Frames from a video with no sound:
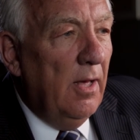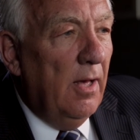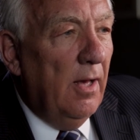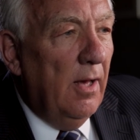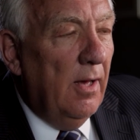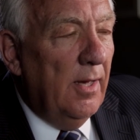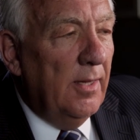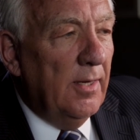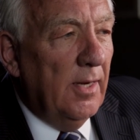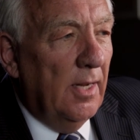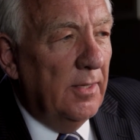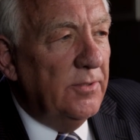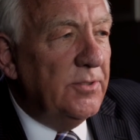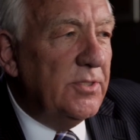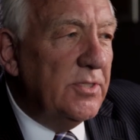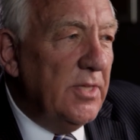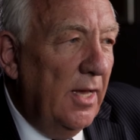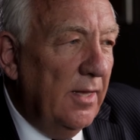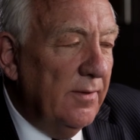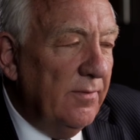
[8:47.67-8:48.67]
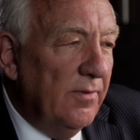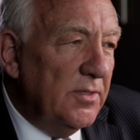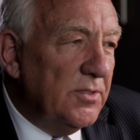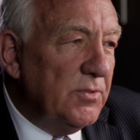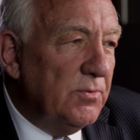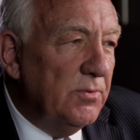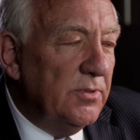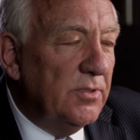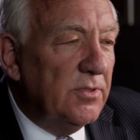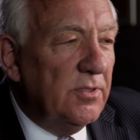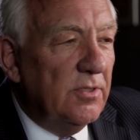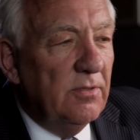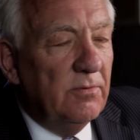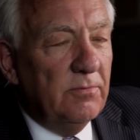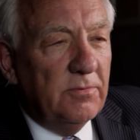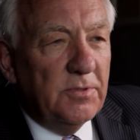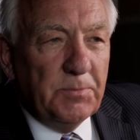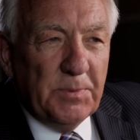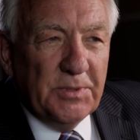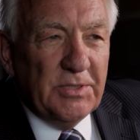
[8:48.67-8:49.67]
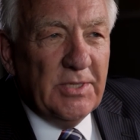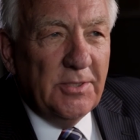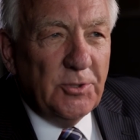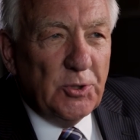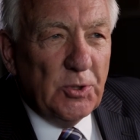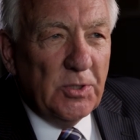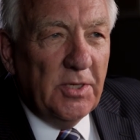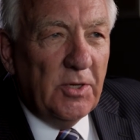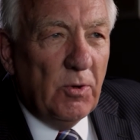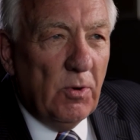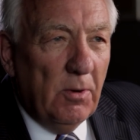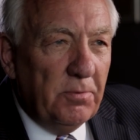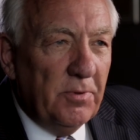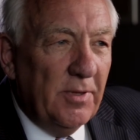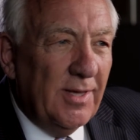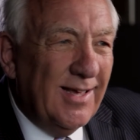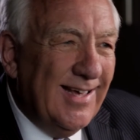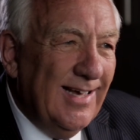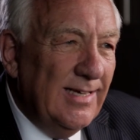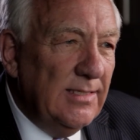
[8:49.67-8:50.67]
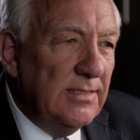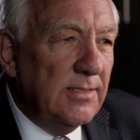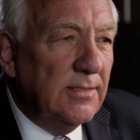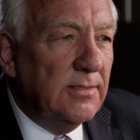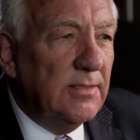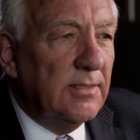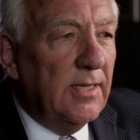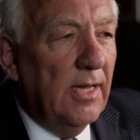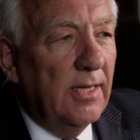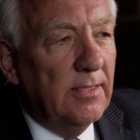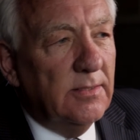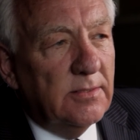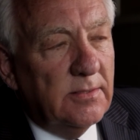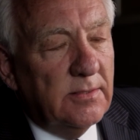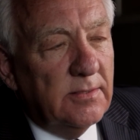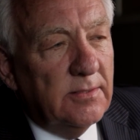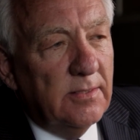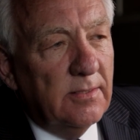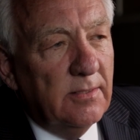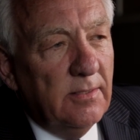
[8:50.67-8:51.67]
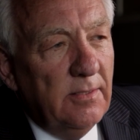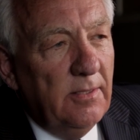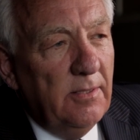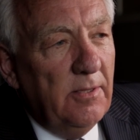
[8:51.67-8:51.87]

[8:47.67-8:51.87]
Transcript: Uh, and understand this was, was potentially crippling cases against uh,